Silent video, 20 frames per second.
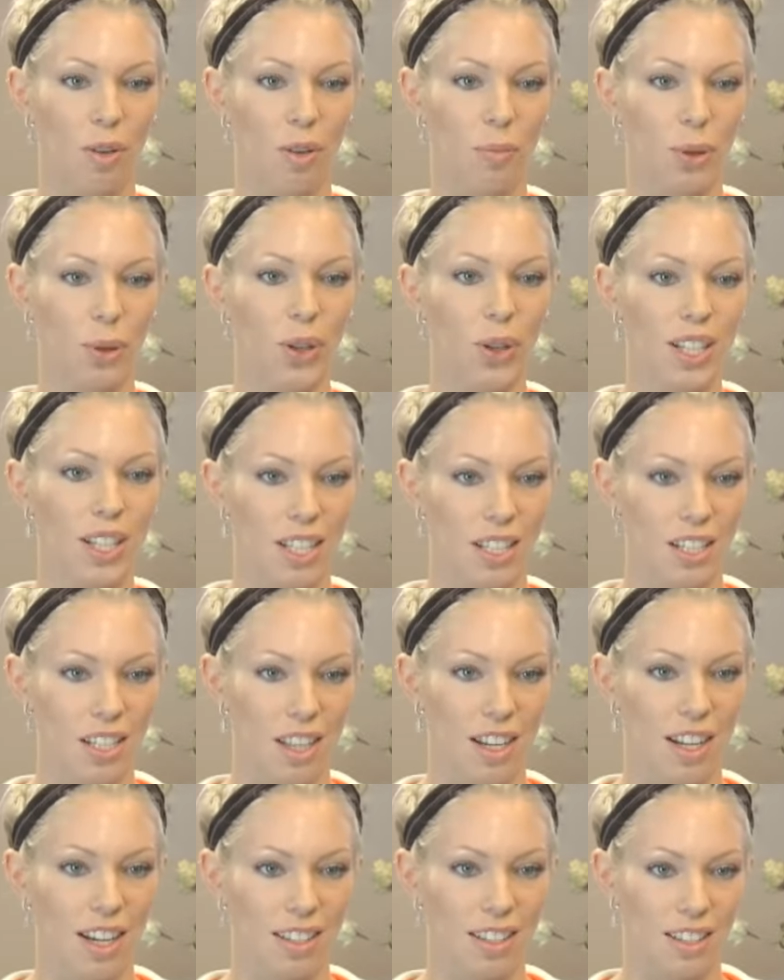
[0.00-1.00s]
progressing to
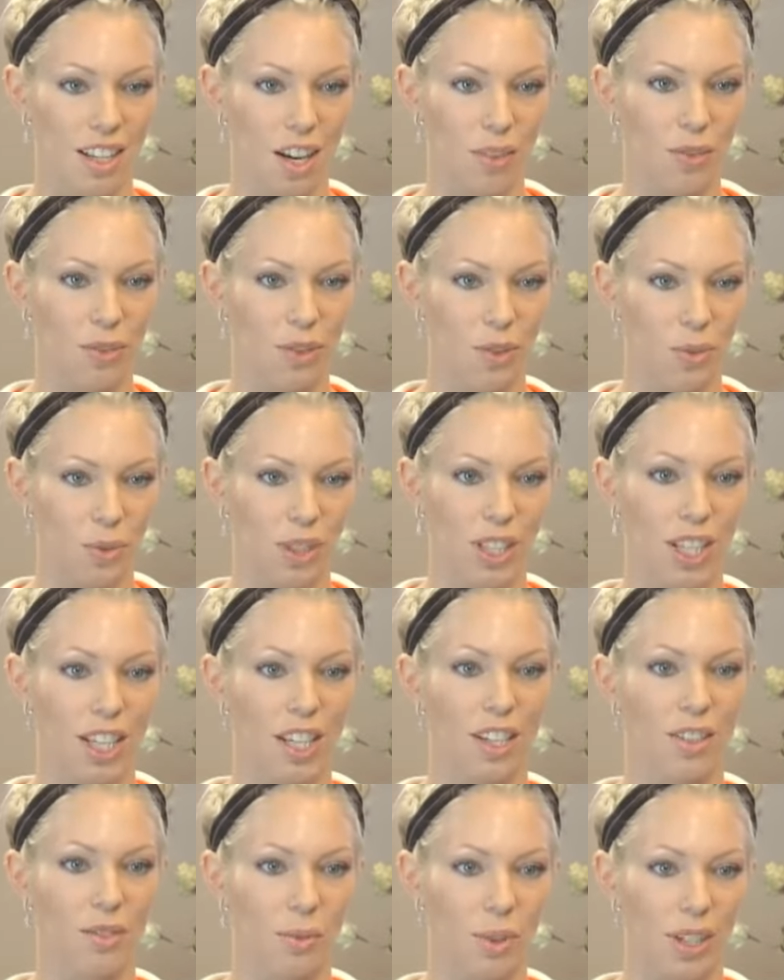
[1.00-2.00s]
the next level is
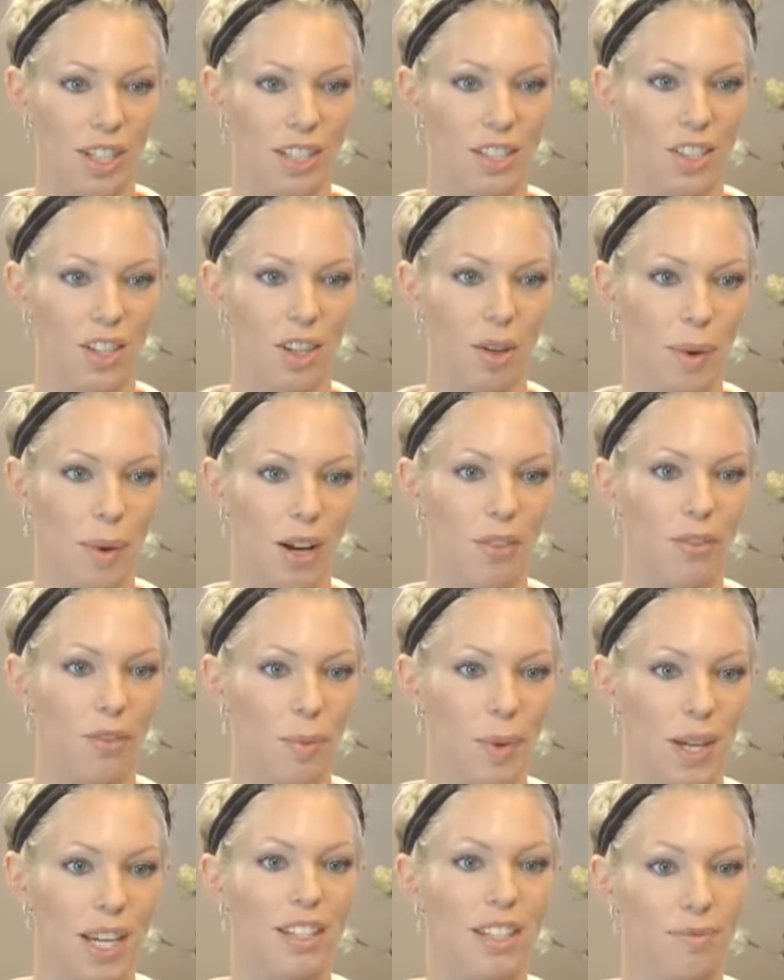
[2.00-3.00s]
really what it's all about for
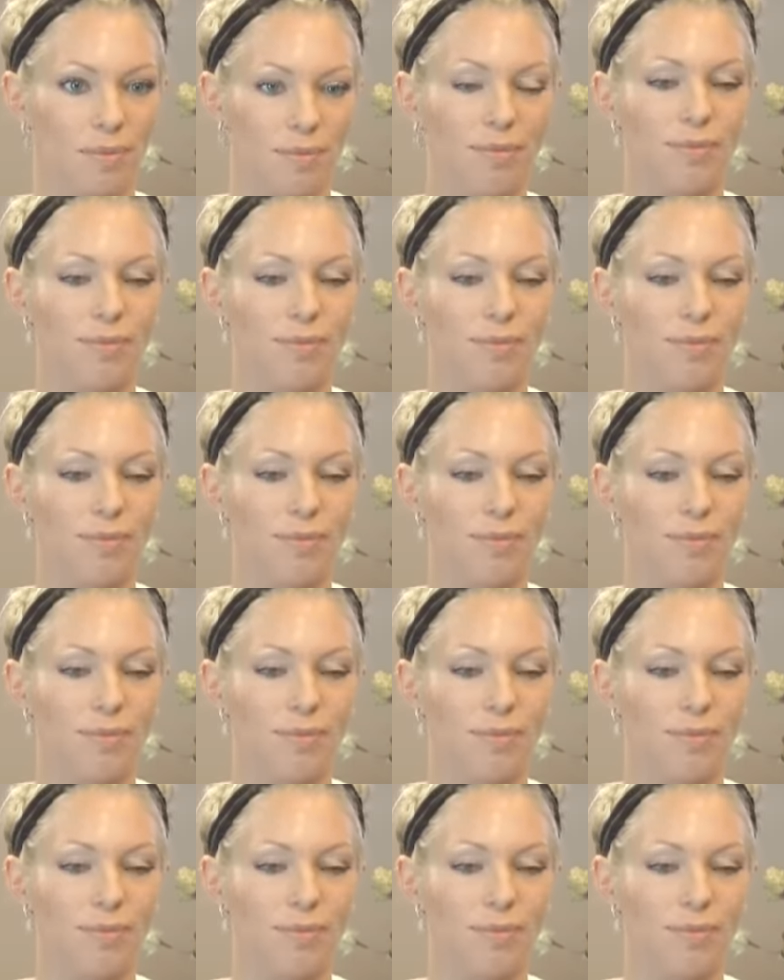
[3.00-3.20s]
me.